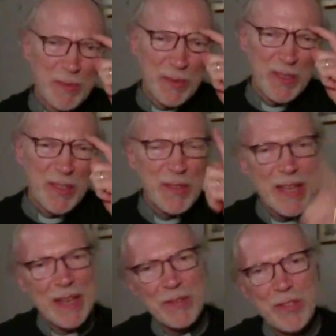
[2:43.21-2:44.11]
One of the other
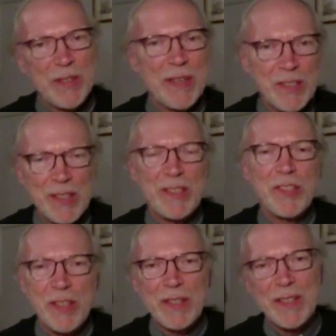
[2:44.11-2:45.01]
accounts that has an
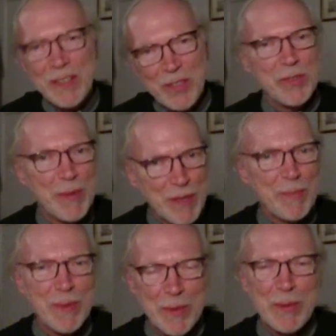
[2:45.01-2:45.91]
incident like this talks about
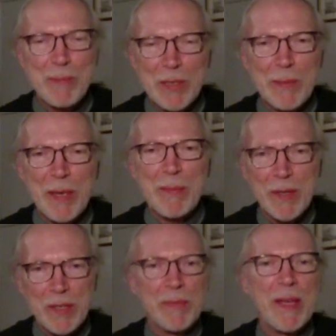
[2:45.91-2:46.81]
the bottle being broken,